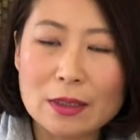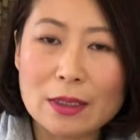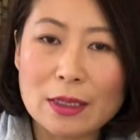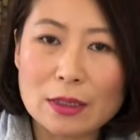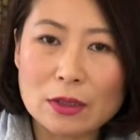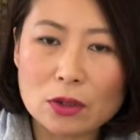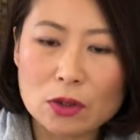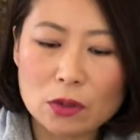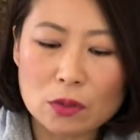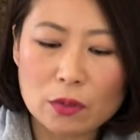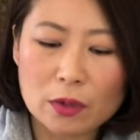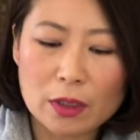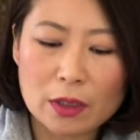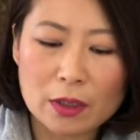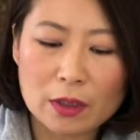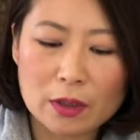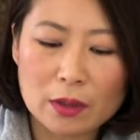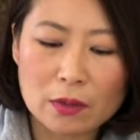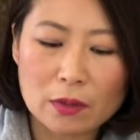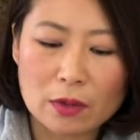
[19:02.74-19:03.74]
as you
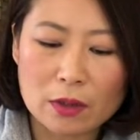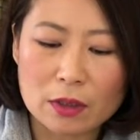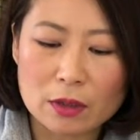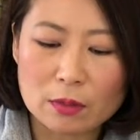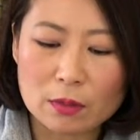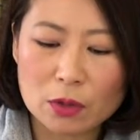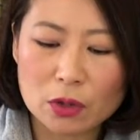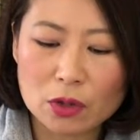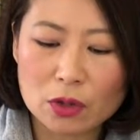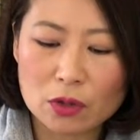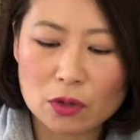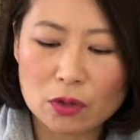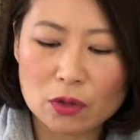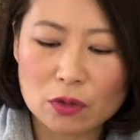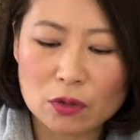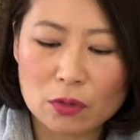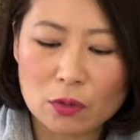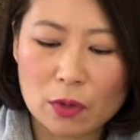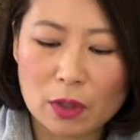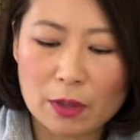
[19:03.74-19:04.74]
want or as much as
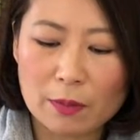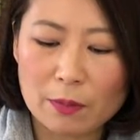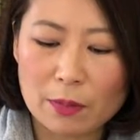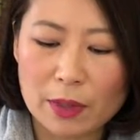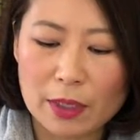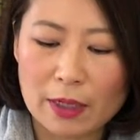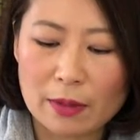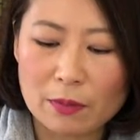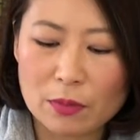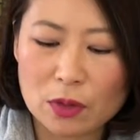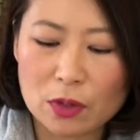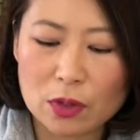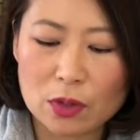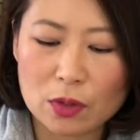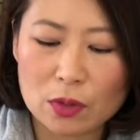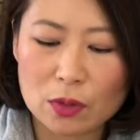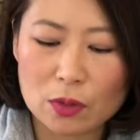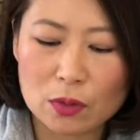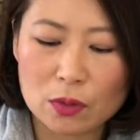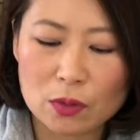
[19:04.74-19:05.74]
you want, but I'm gonna
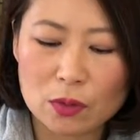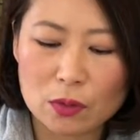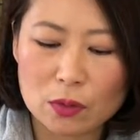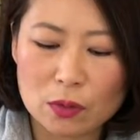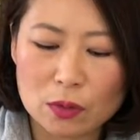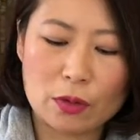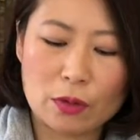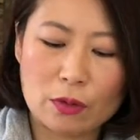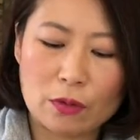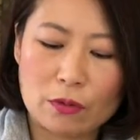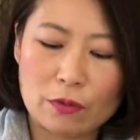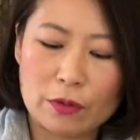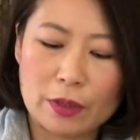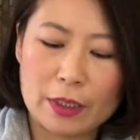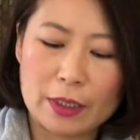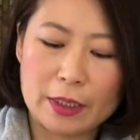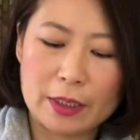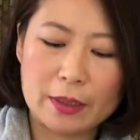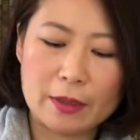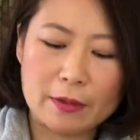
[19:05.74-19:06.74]
use
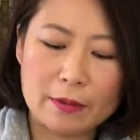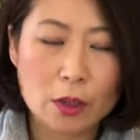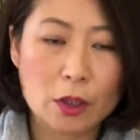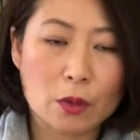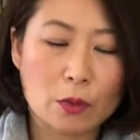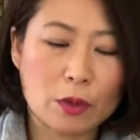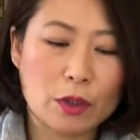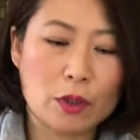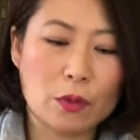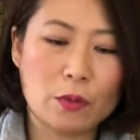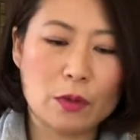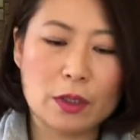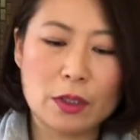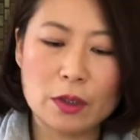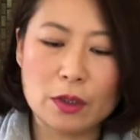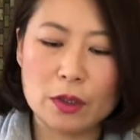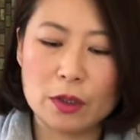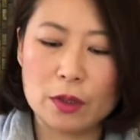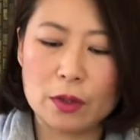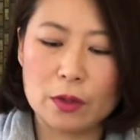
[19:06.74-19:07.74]
3. So what you
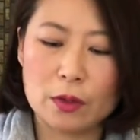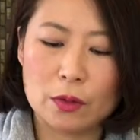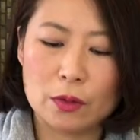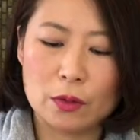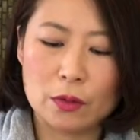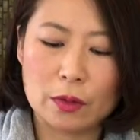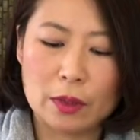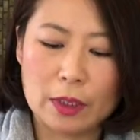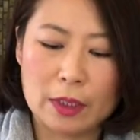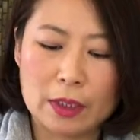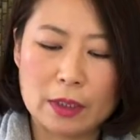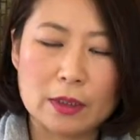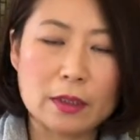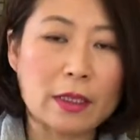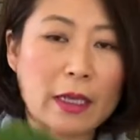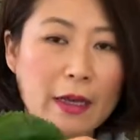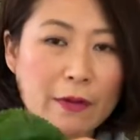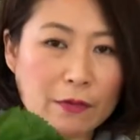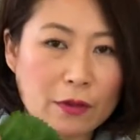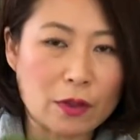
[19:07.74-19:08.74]
wanna do is,
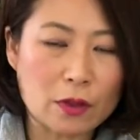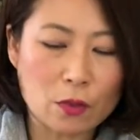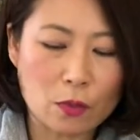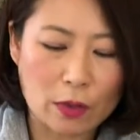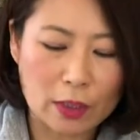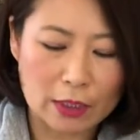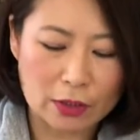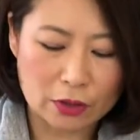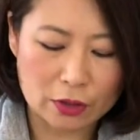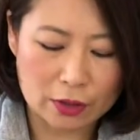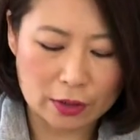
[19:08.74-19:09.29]
after you wash